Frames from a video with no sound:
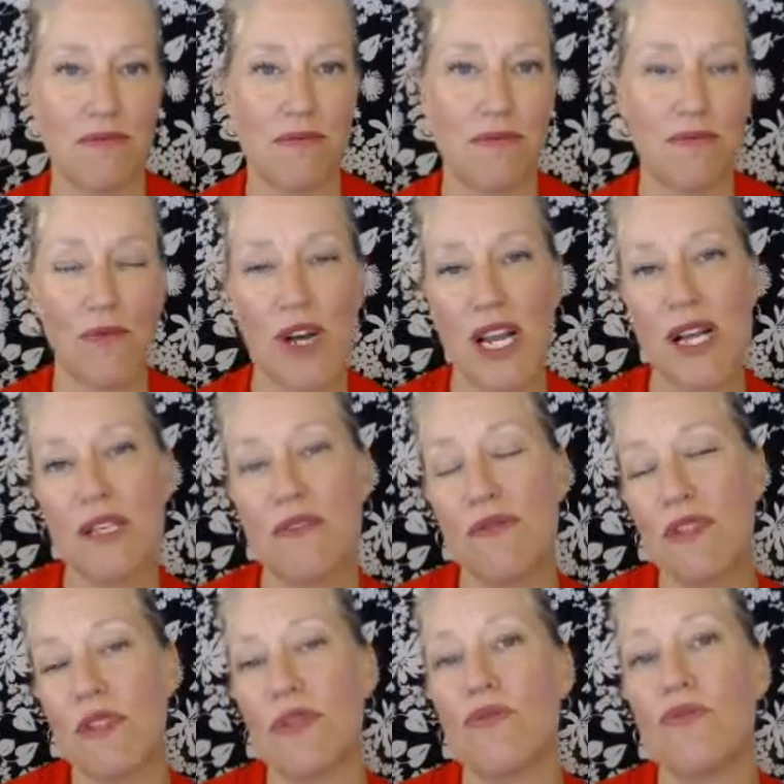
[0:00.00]
What else
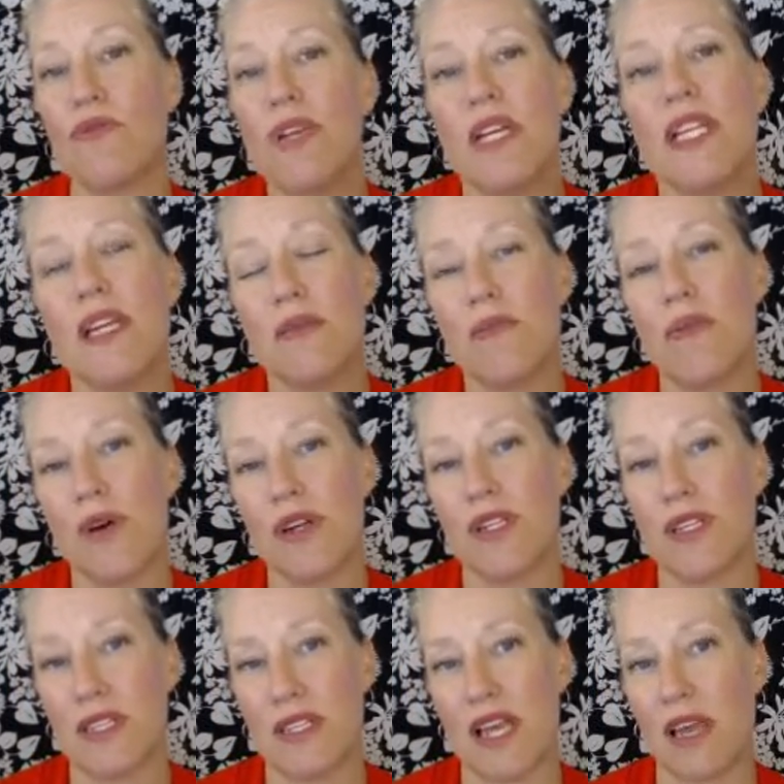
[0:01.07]
feels really important
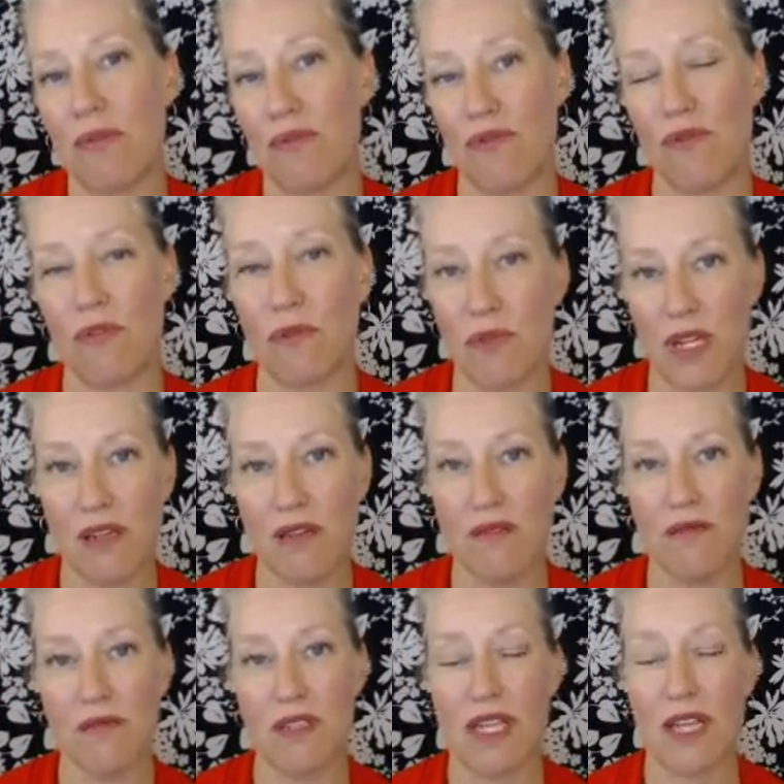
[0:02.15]
to say before we
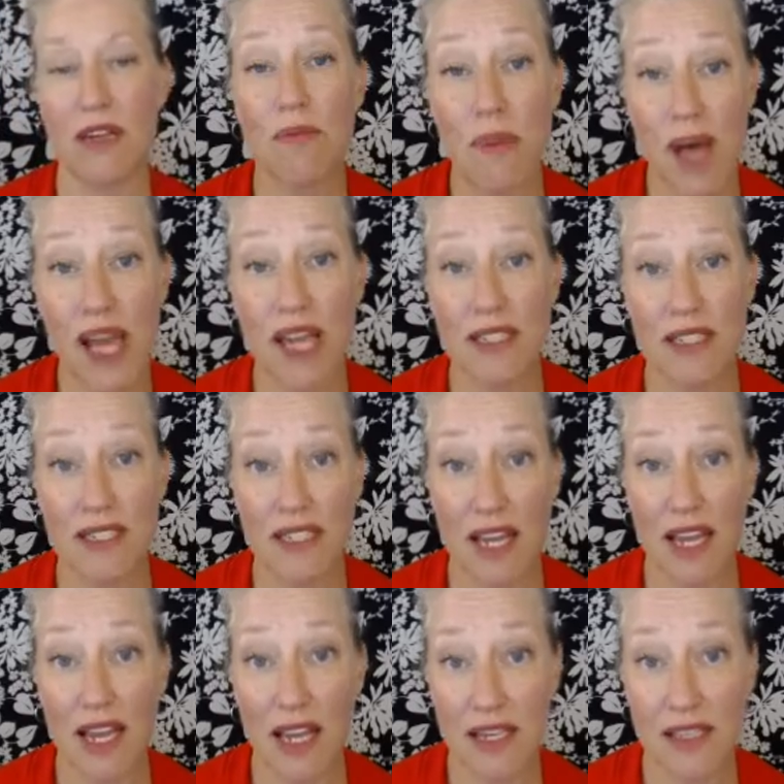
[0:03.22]
say goodbye
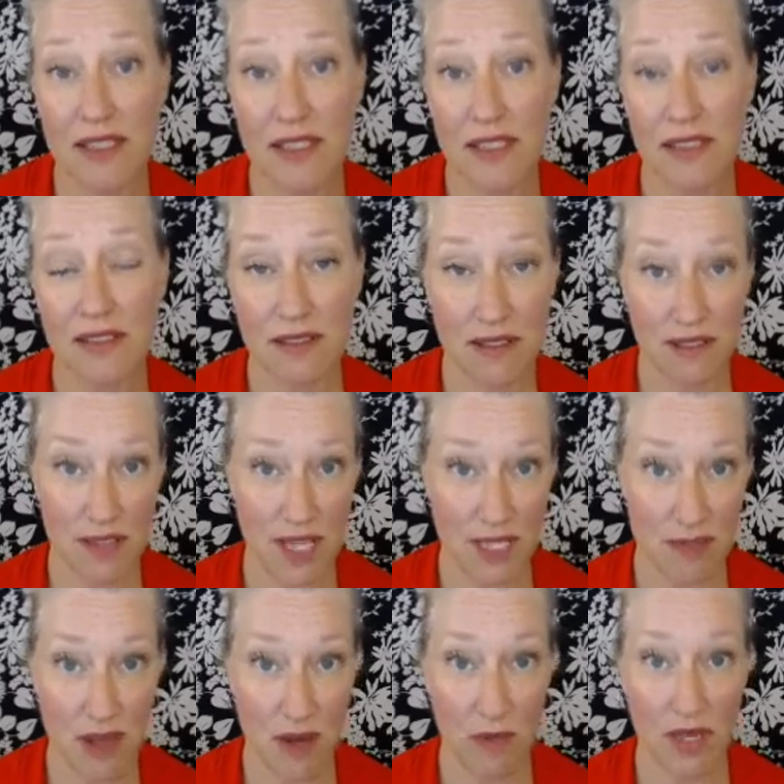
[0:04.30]
today? So
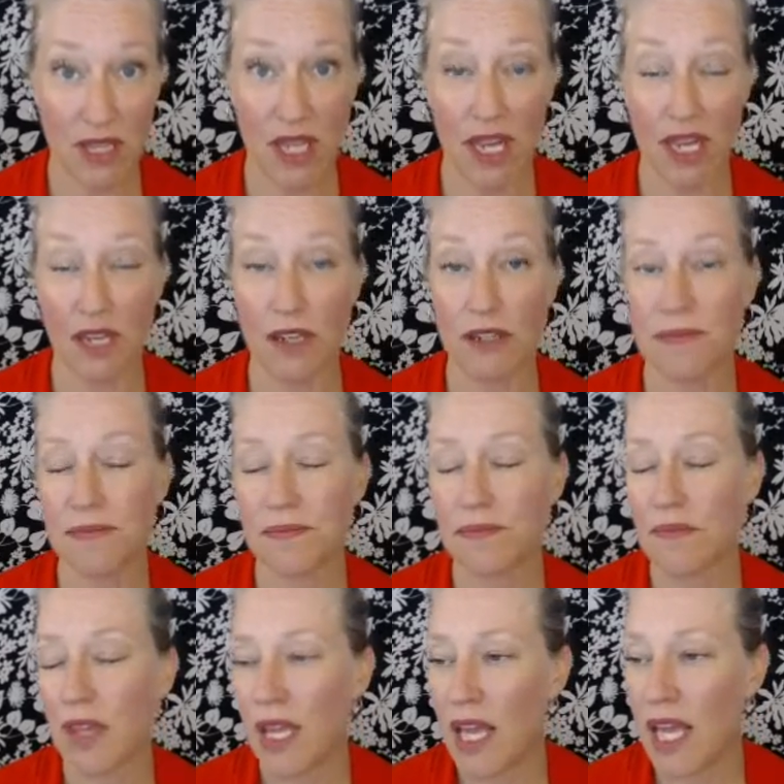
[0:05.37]
that's my one-liner.
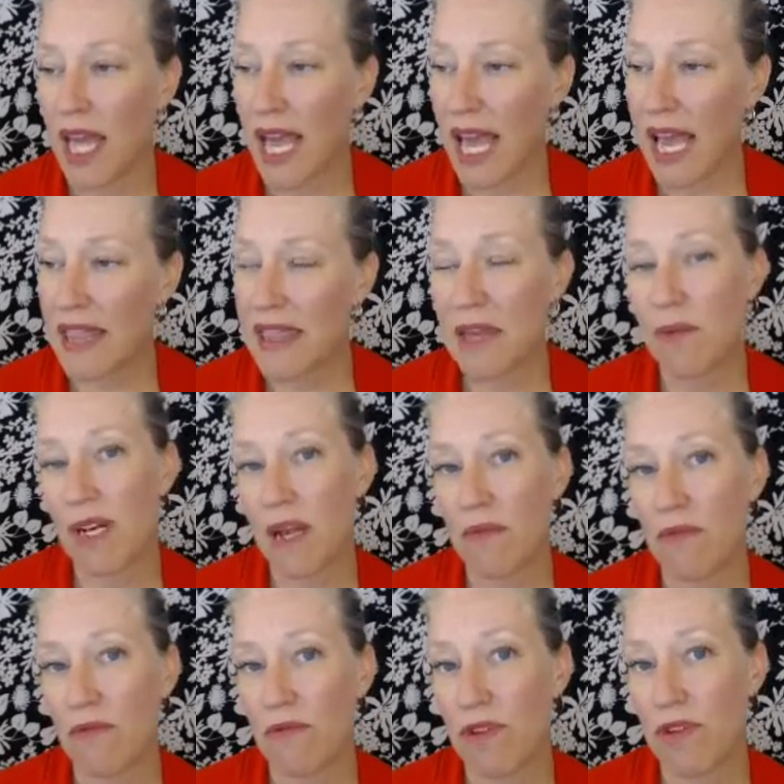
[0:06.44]
And then when
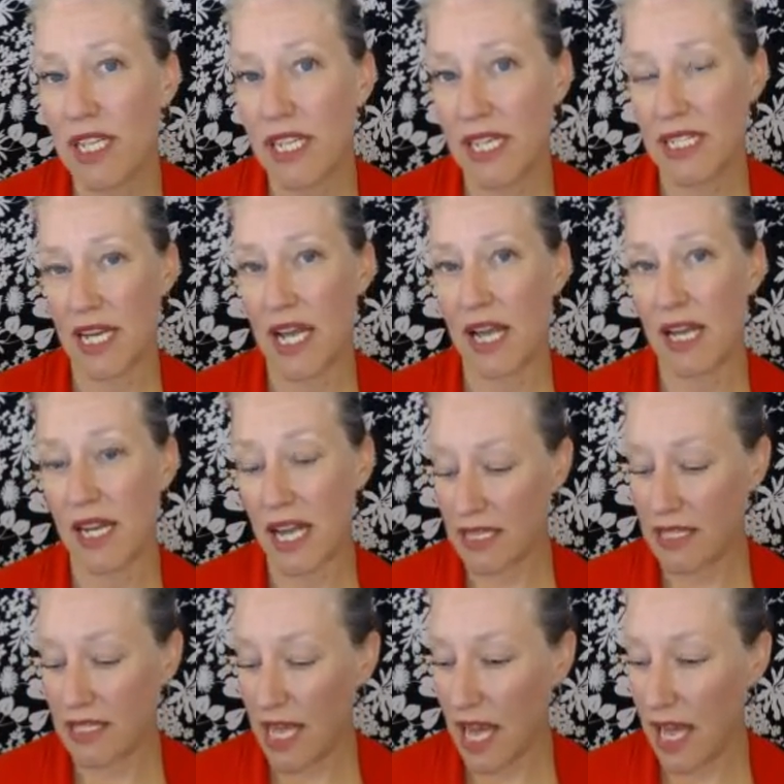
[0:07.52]
I'm really done, I
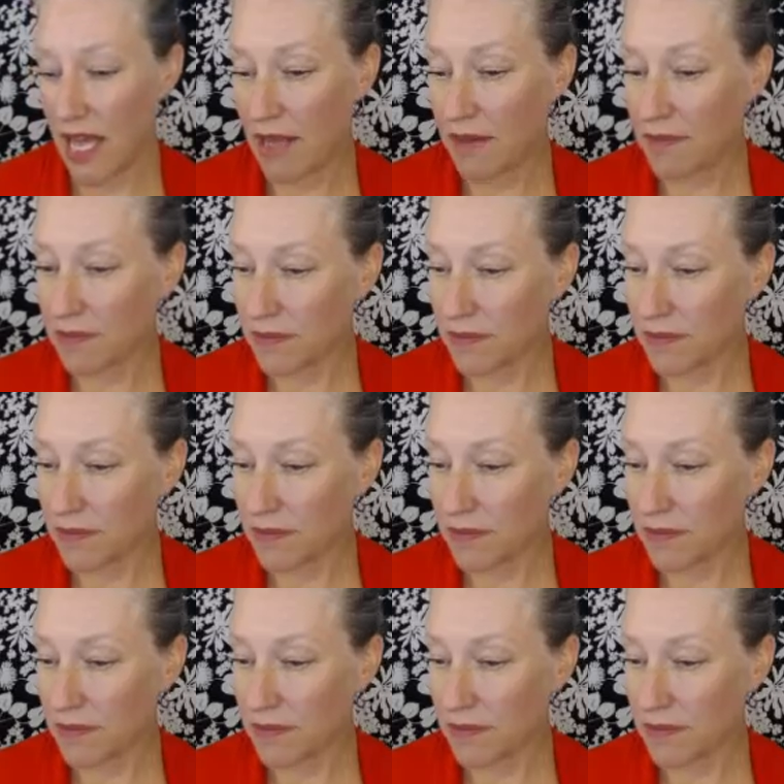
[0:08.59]
say,